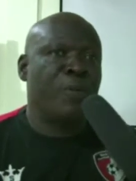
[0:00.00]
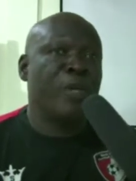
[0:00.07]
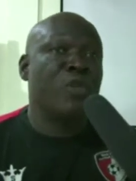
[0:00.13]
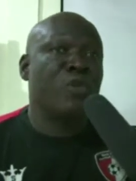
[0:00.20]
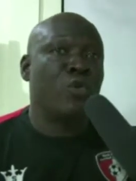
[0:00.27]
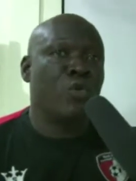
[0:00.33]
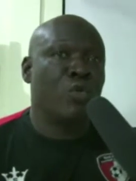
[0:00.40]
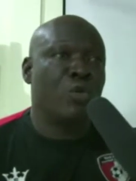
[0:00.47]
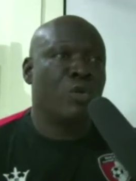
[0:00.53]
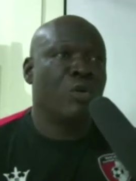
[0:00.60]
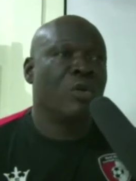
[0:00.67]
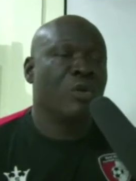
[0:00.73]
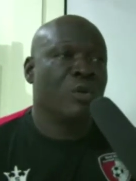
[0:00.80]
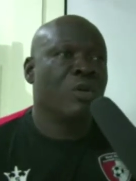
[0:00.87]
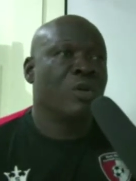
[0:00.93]
so.
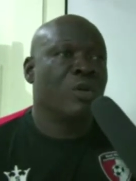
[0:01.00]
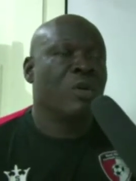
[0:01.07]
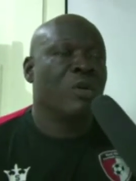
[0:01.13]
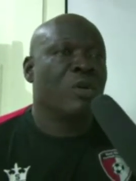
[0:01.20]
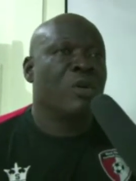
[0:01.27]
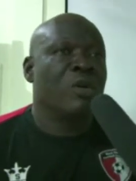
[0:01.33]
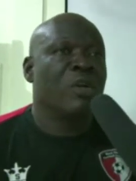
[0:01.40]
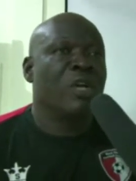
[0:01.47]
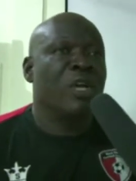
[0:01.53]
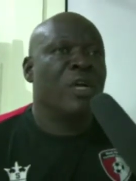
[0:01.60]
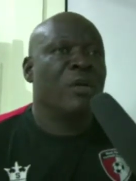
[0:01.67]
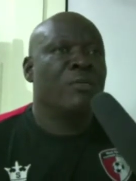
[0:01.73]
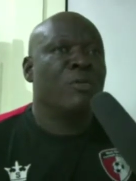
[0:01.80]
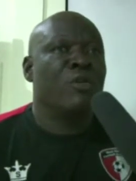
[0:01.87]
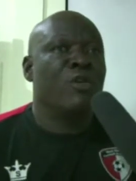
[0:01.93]

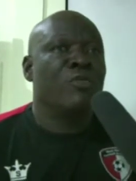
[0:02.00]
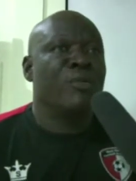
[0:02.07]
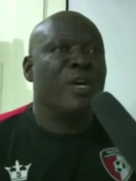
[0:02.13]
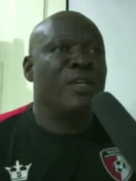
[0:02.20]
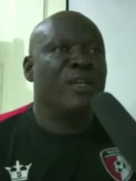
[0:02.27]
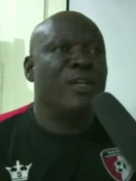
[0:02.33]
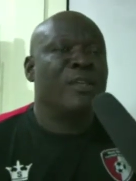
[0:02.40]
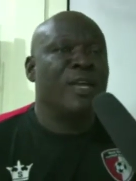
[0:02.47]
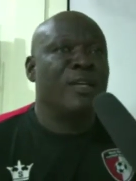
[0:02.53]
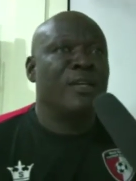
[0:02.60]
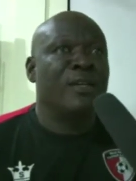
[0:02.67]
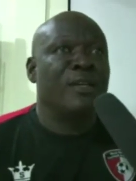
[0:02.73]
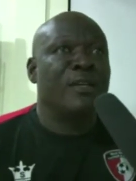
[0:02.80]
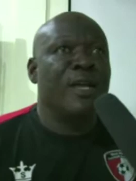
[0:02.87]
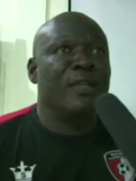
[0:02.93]
Because my understanding
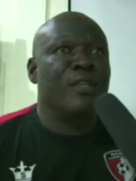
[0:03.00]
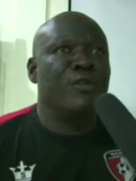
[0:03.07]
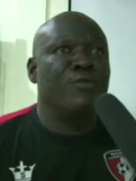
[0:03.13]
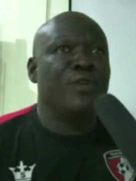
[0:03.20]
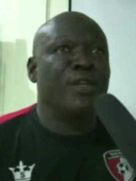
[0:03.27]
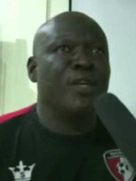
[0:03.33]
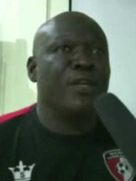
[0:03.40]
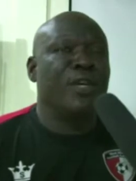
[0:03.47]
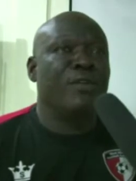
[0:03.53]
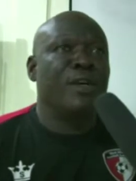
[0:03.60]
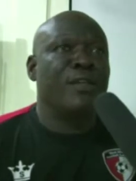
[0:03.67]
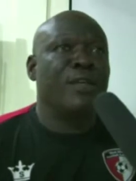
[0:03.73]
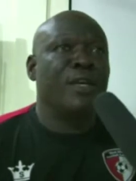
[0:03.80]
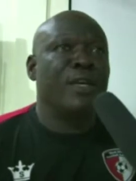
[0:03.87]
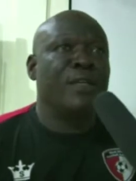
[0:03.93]
is that even the General
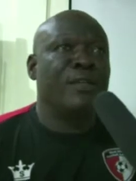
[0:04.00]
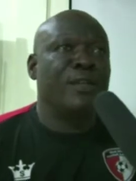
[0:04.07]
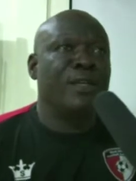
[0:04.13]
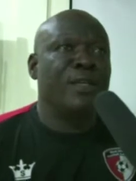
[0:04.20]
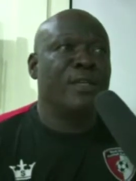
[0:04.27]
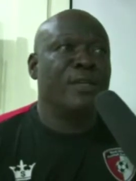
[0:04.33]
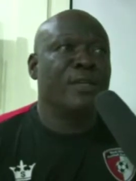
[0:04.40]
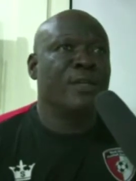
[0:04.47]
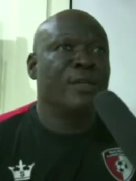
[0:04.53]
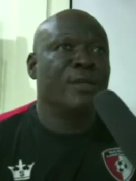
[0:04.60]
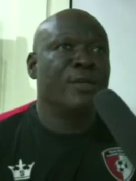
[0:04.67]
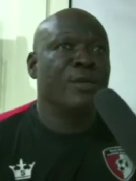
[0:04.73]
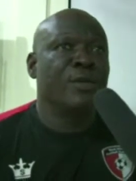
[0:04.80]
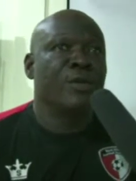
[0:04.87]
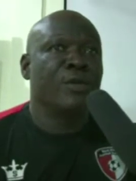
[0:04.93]
Secretary
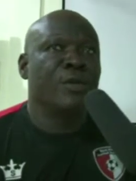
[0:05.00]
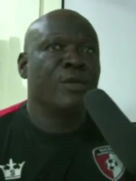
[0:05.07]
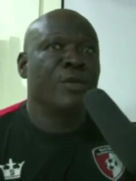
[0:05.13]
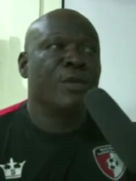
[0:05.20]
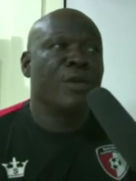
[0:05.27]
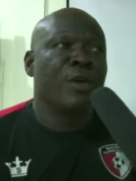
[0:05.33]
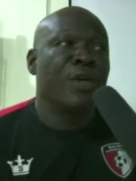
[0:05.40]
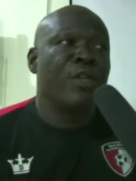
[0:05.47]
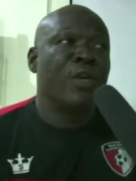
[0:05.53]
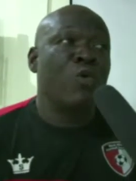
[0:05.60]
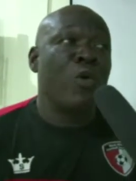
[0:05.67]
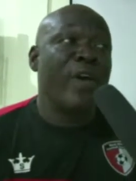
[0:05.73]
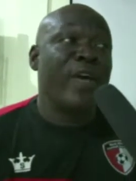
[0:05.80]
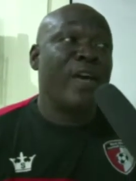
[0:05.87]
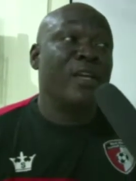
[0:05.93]
is a
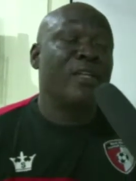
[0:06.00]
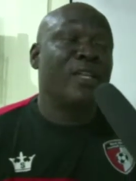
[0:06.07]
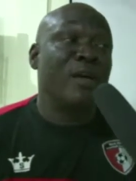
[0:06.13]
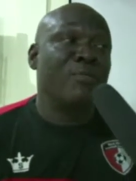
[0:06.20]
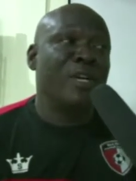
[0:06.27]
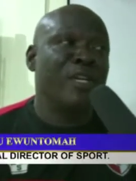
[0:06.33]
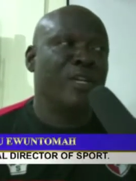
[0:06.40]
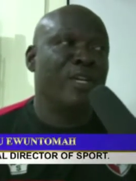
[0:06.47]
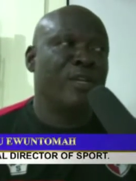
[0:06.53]
worker in Tamale.